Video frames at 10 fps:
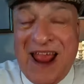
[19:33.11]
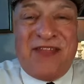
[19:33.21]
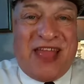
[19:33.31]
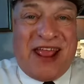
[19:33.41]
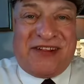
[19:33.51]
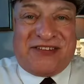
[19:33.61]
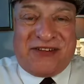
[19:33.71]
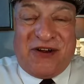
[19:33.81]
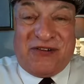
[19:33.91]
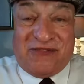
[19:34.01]
Thanks,
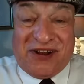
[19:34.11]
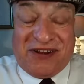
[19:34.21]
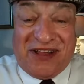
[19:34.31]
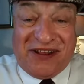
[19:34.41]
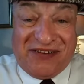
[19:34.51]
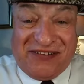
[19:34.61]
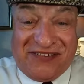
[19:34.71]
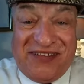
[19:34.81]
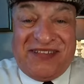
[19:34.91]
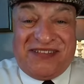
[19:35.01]
Scott. Very
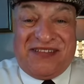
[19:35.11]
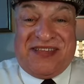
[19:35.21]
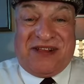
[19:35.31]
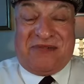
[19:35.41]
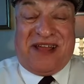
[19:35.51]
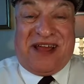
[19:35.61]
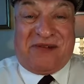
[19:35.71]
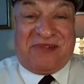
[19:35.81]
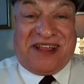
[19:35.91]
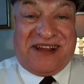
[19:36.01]
nice. So there we
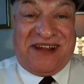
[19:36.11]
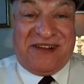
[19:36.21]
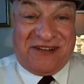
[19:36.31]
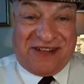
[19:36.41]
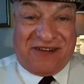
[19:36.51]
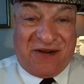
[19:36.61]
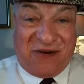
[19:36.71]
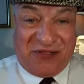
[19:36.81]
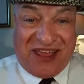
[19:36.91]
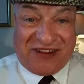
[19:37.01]
are. We can look at
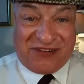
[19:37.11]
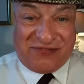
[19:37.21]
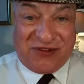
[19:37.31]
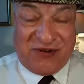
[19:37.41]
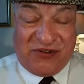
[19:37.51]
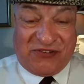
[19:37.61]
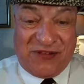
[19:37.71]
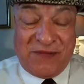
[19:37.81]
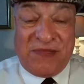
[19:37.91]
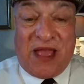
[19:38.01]
all that, of
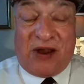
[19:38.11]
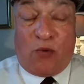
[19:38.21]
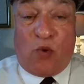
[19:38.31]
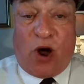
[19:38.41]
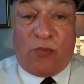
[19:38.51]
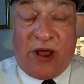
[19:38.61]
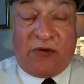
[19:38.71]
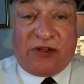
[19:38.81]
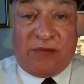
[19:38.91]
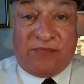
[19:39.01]
course. And a warm
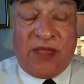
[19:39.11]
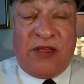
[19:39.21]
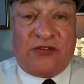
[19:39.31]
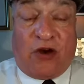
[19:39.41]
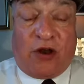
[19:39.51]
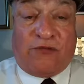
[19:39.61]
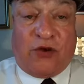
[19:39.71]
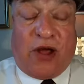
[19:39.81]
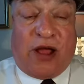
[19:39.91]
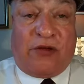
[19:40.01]
welcome to all of
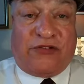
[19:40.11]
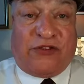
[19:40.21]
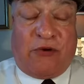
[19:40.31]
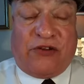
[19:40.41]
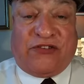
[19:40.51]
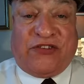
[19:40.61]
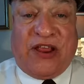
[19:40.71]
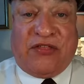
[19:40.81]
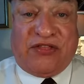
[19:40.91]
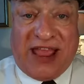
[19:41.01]
you. I also want to
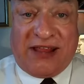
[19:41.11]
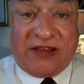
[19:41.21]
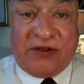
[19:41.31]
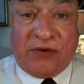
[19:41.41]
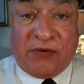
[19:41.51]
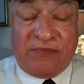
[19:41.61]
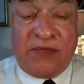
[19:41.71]
say thank you.